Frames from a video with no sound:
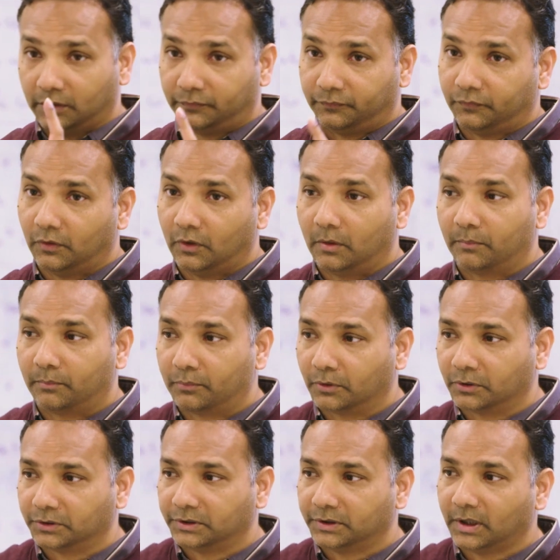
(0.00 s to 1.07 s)
of the main
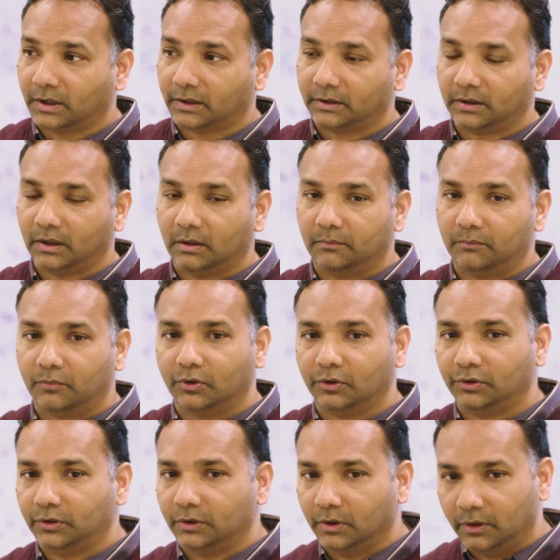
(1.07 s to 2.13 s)
unit is
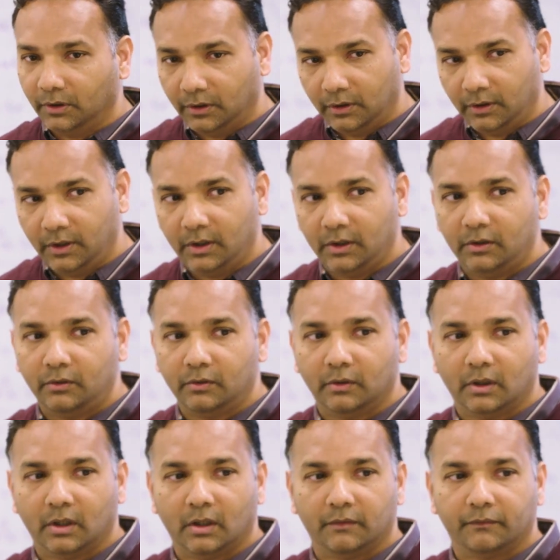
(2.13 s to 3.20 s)
engineering mechanics.
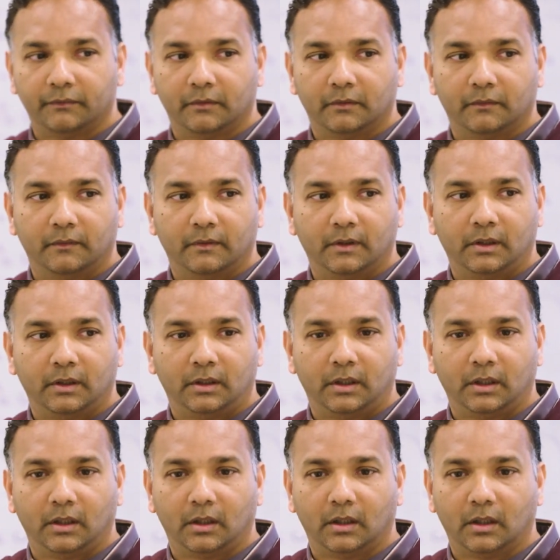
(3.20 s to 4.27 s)
And also I'm also
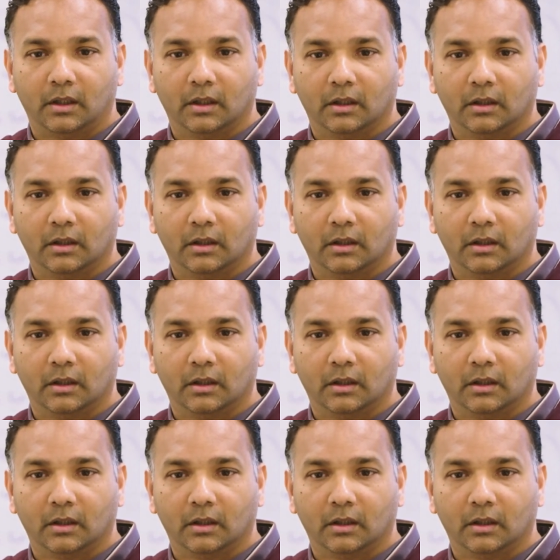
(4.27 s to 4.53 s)
teaching another